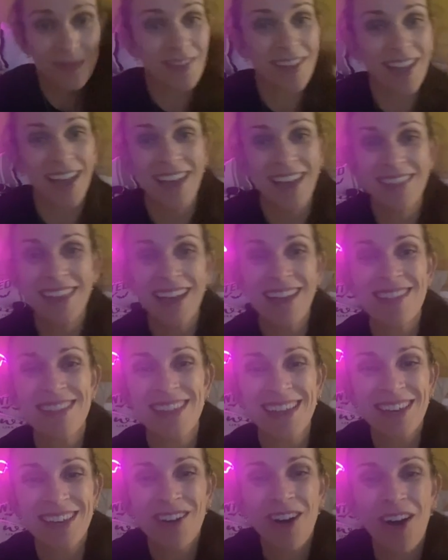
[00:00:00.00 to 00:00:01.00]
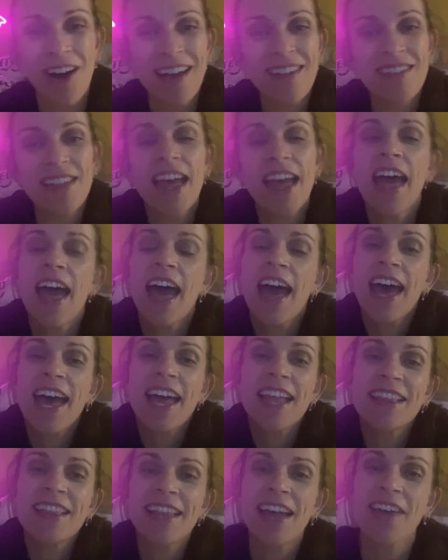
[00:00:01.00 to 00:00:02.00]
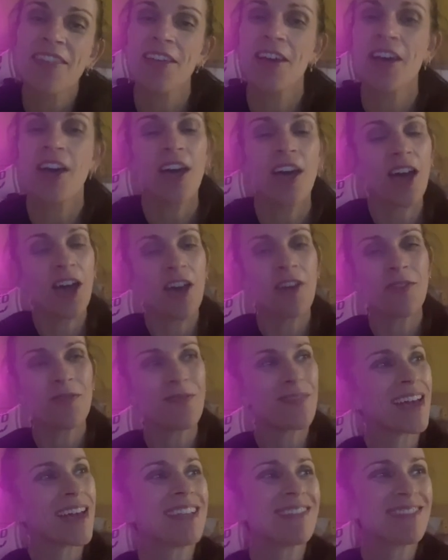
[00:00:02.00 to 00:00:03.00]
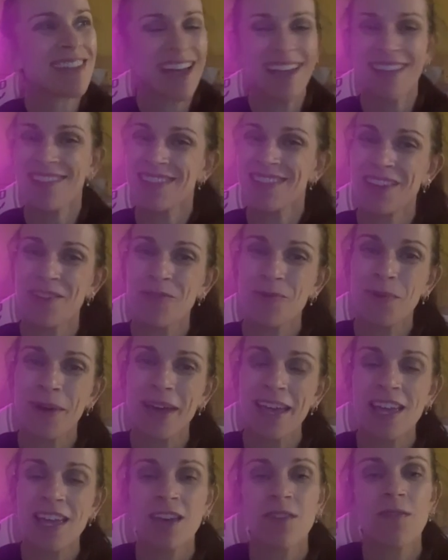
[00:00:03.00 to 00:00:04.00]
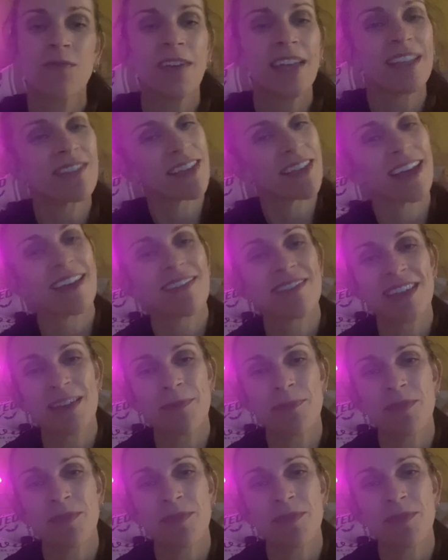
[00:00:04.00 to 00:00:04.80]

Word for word: And that's it guys, another fantastic week, a fantastic